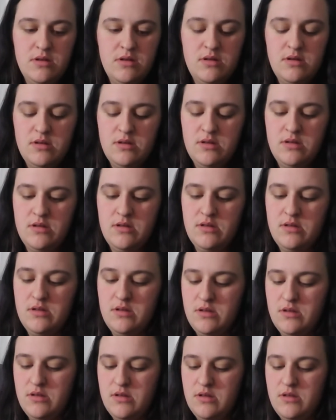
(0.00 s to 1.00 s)

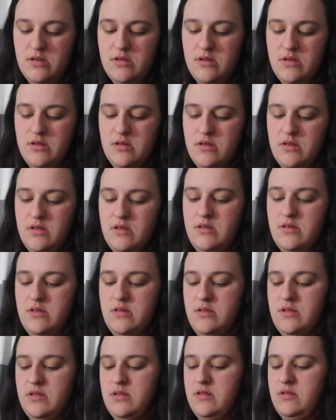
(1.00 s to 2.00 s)

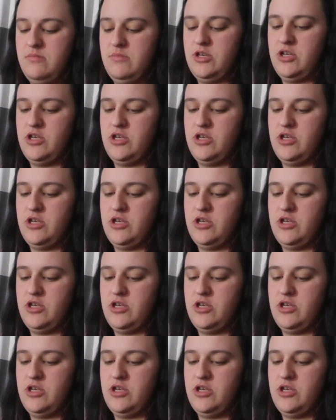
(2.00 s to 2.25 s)
(silence)